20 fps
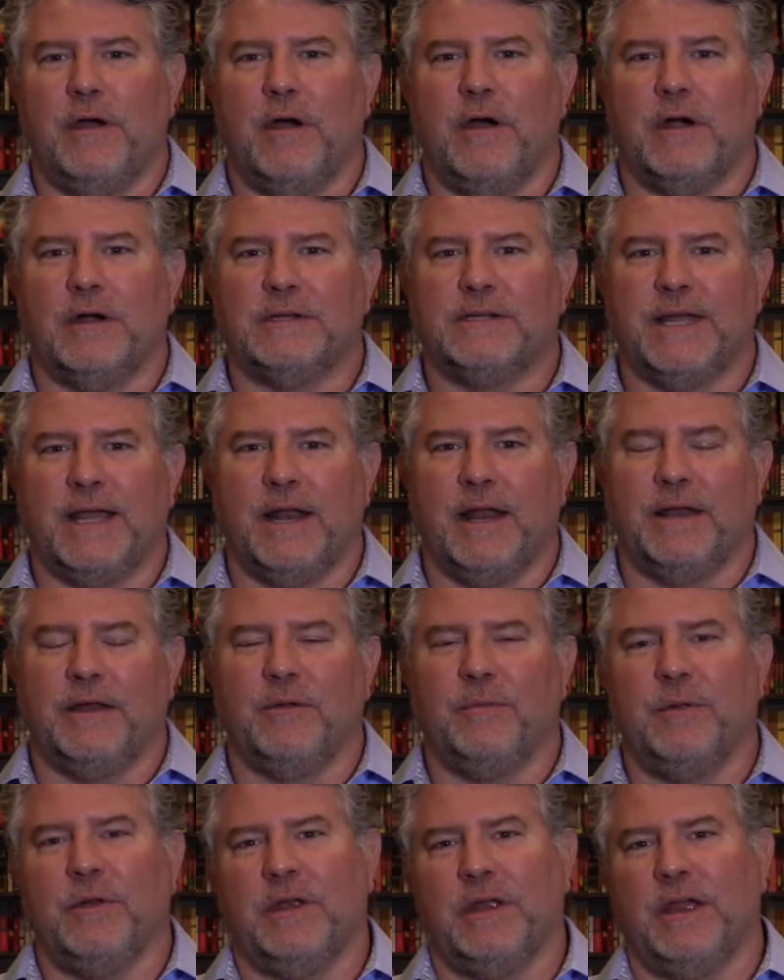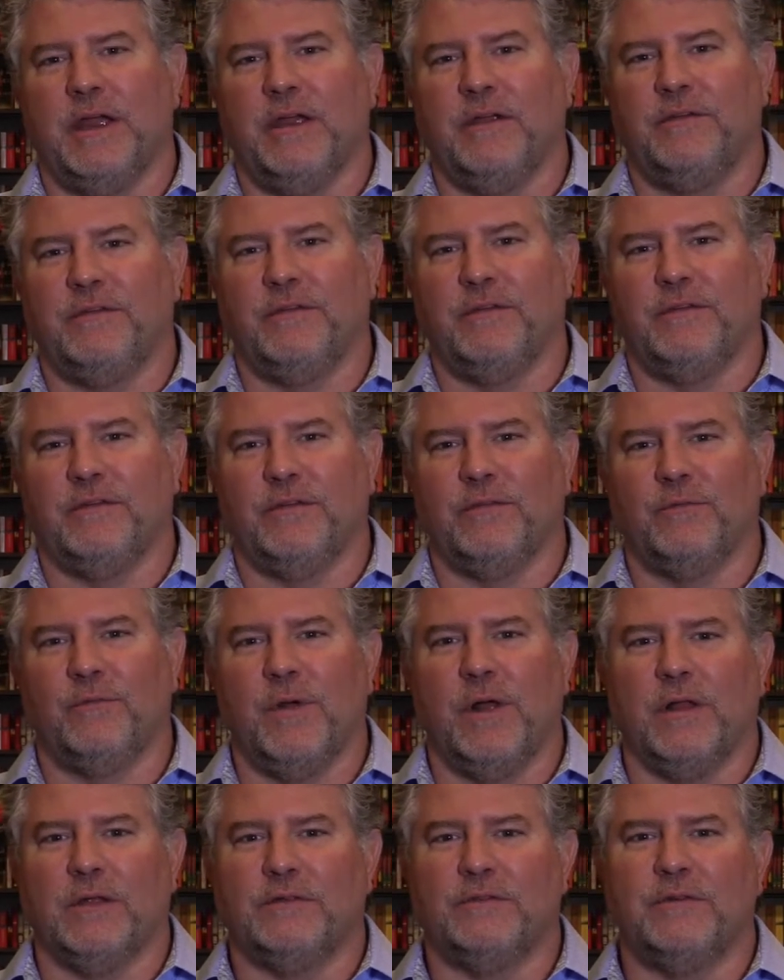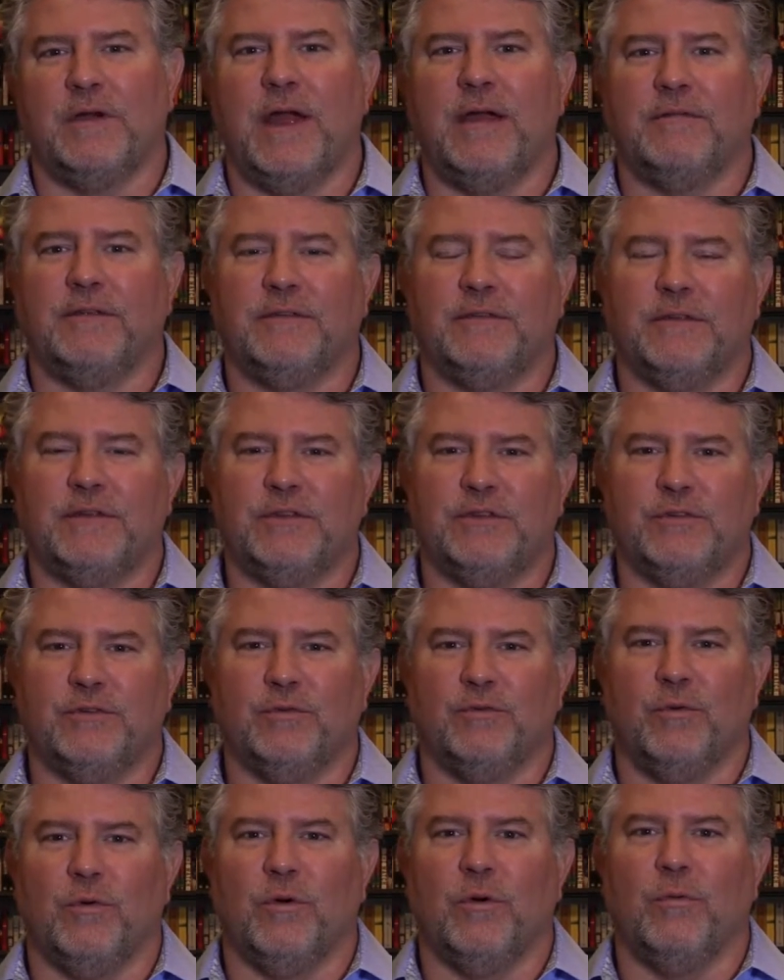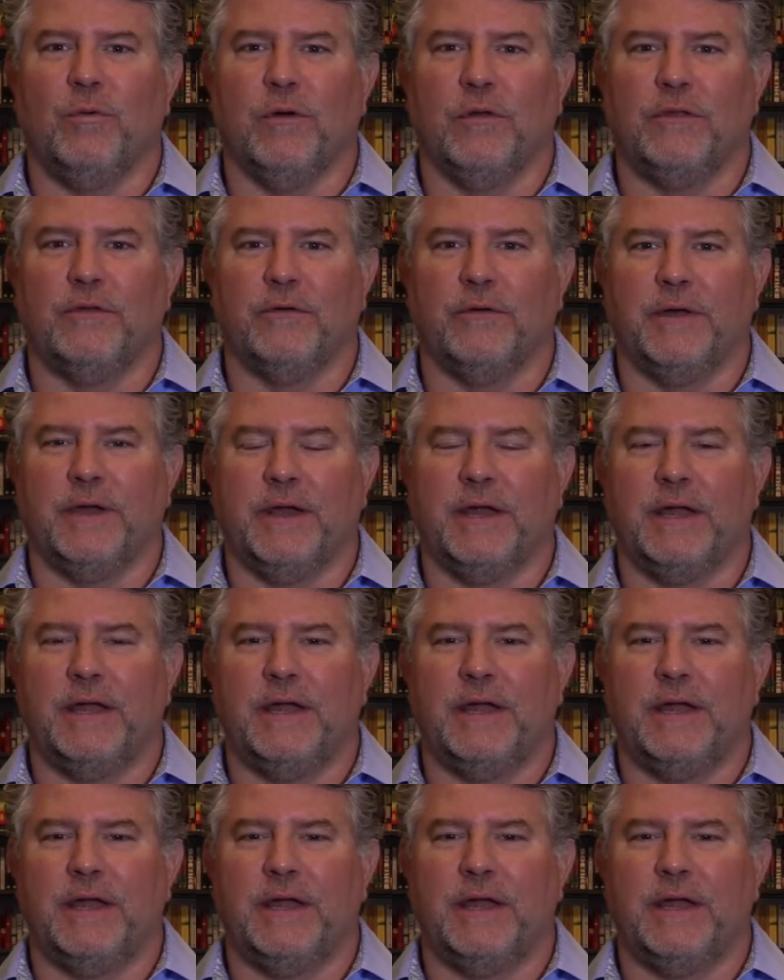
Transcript: our satellite communications as well as drive us into World War III.